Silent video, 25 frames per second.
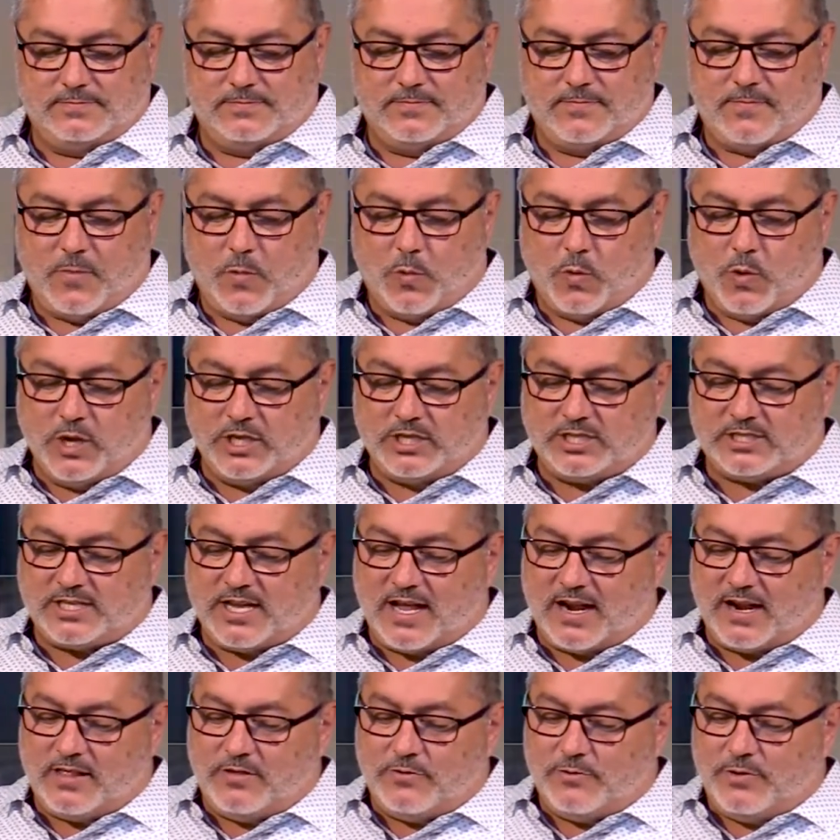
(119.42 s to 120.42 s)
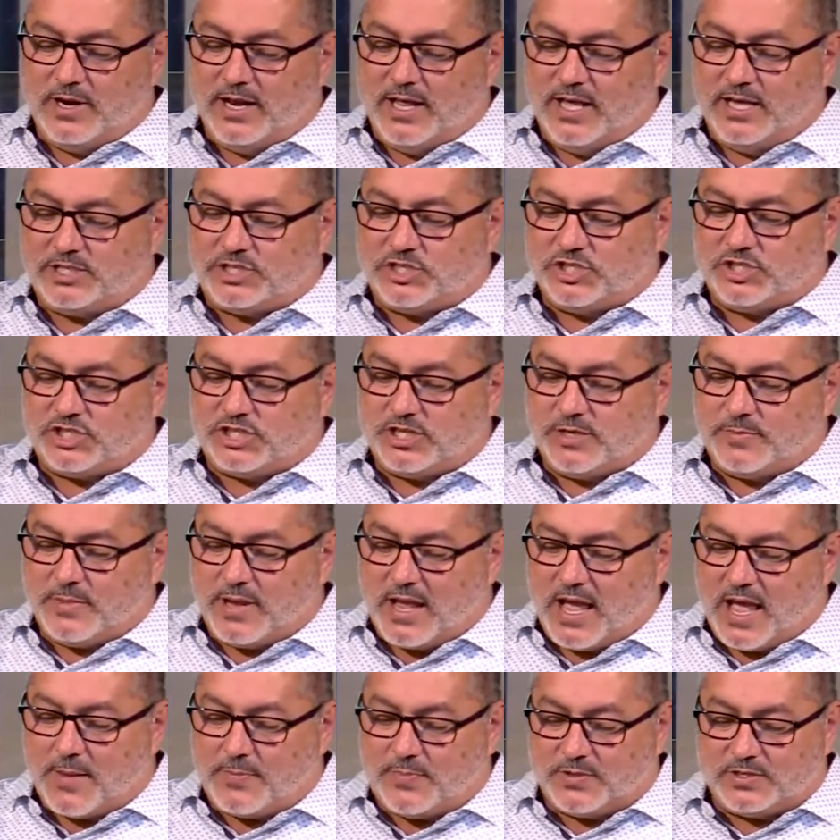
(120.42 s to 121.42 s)
One side of the relationship
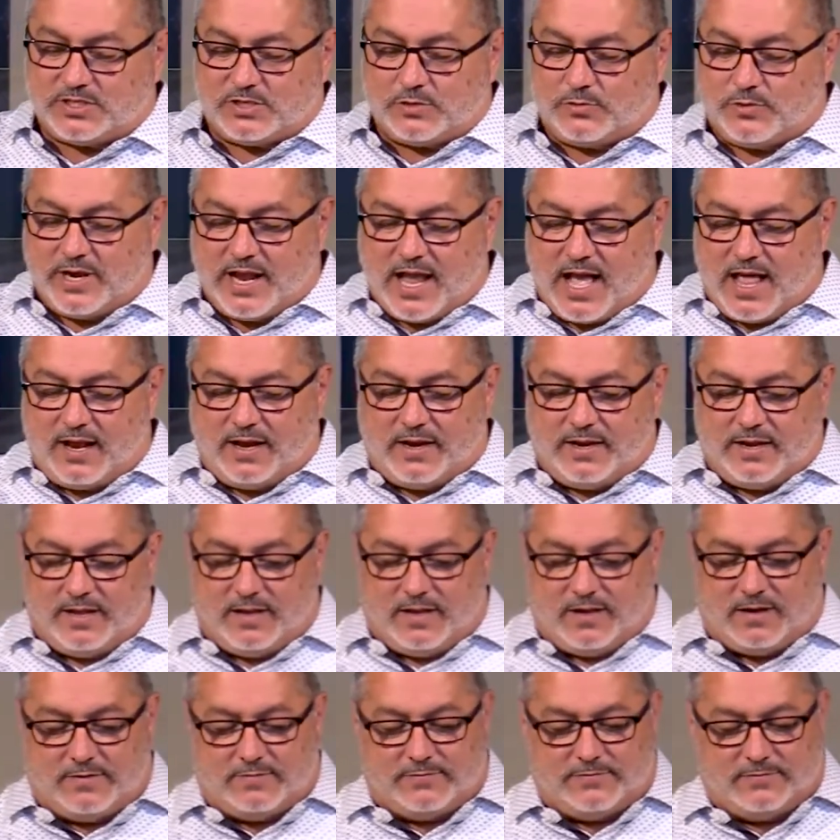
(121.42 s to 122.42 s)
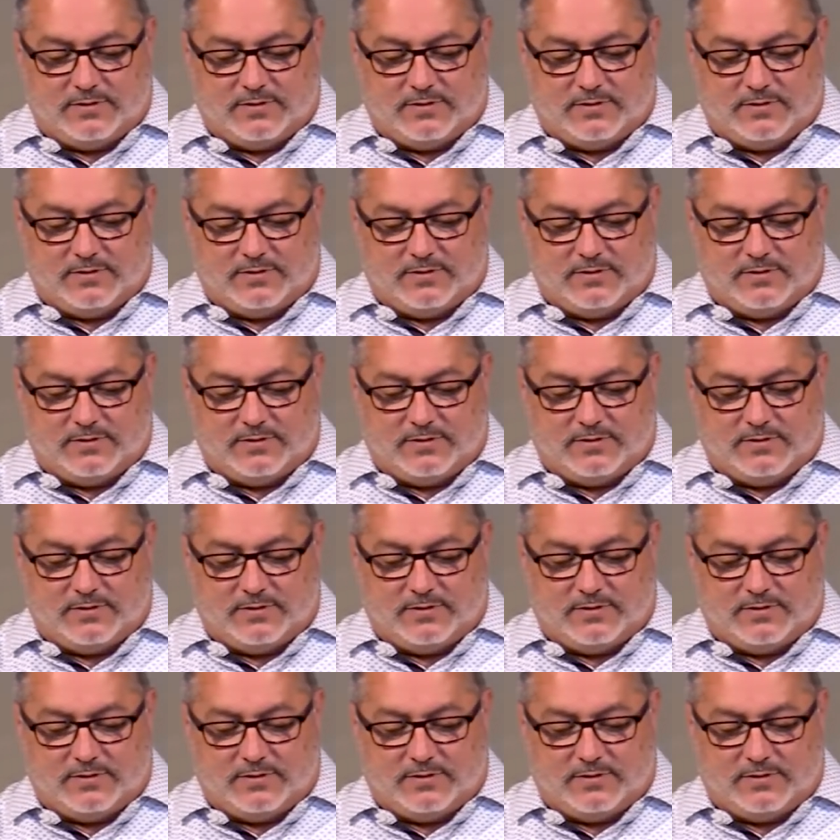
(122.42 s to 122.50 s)
gap is the reality of